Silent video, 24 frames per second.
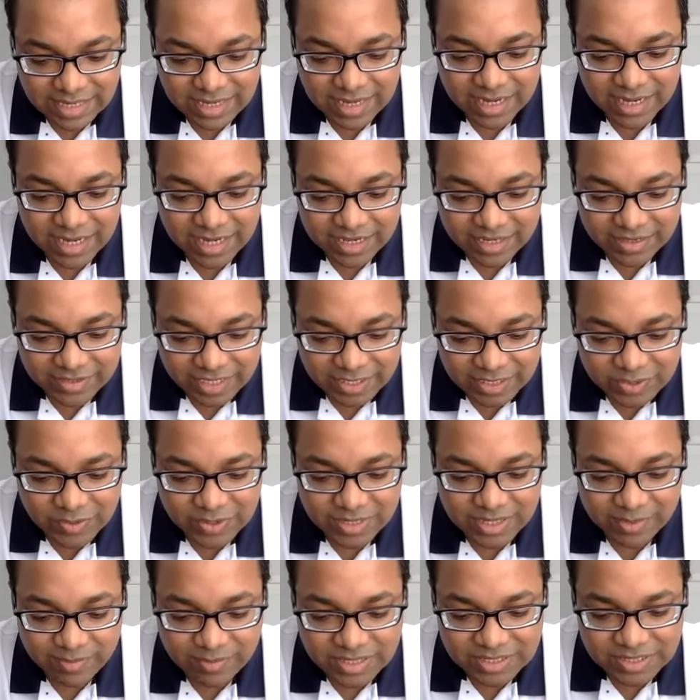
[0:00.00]
I graduate
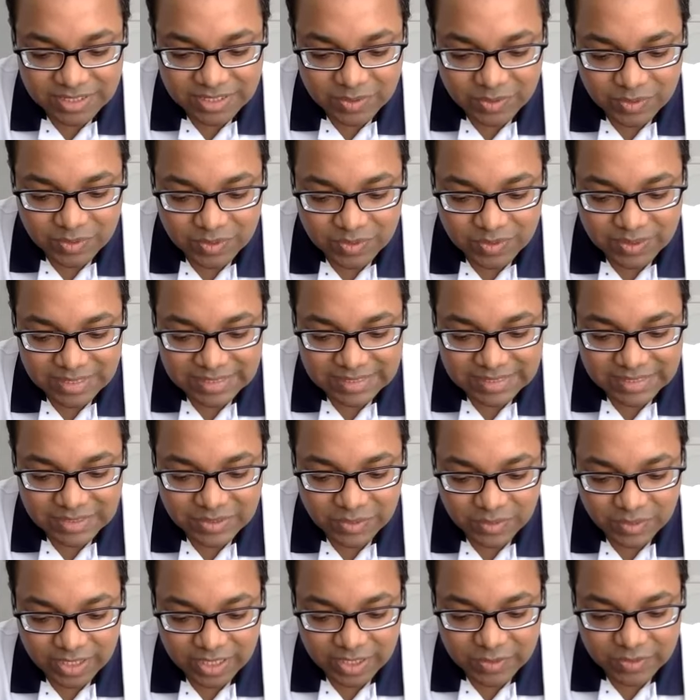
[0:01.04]
MSc, or is it
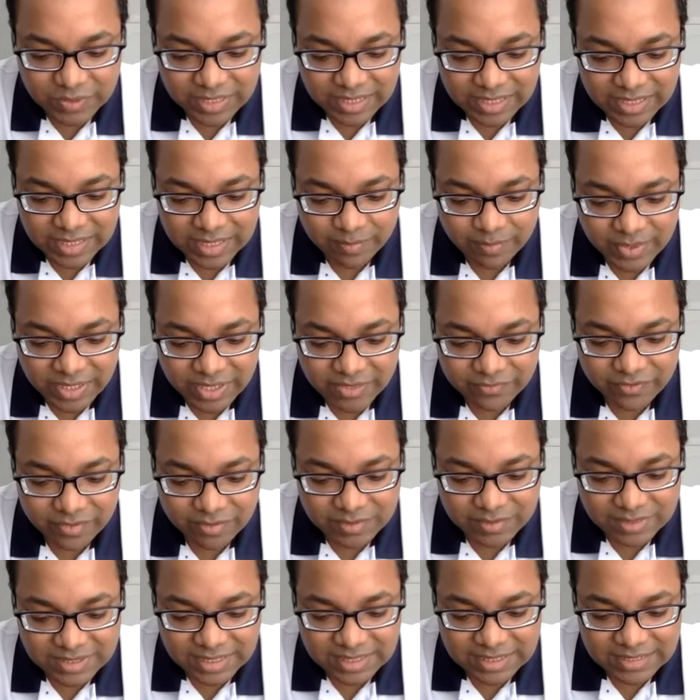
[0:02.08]
okay to take a break
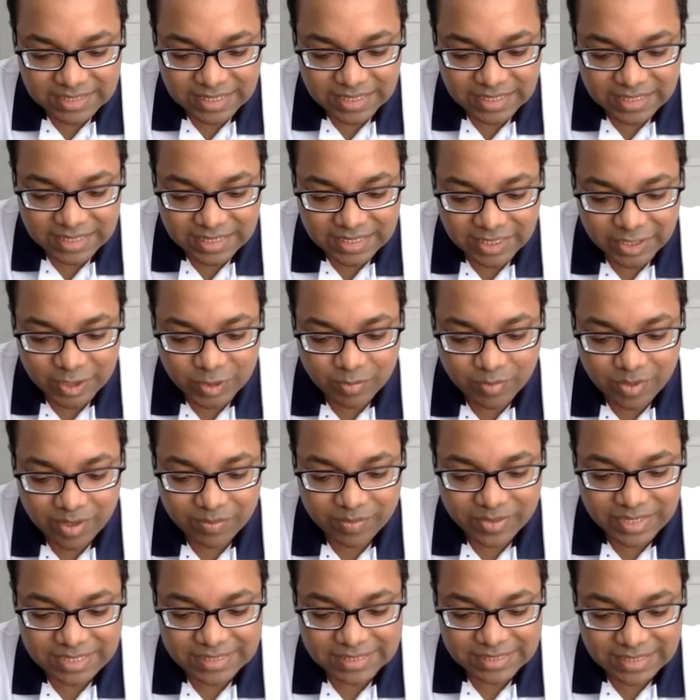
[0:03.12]
from studies and continue my
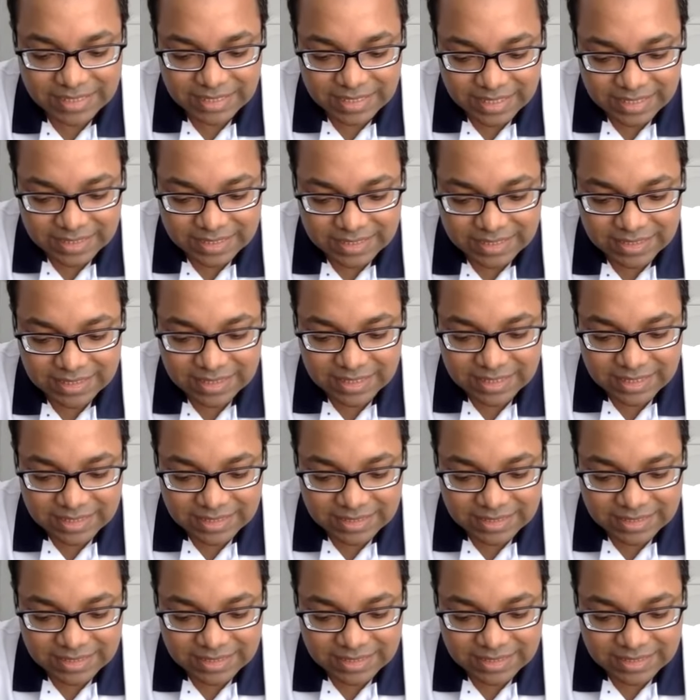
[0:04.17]
PhD later?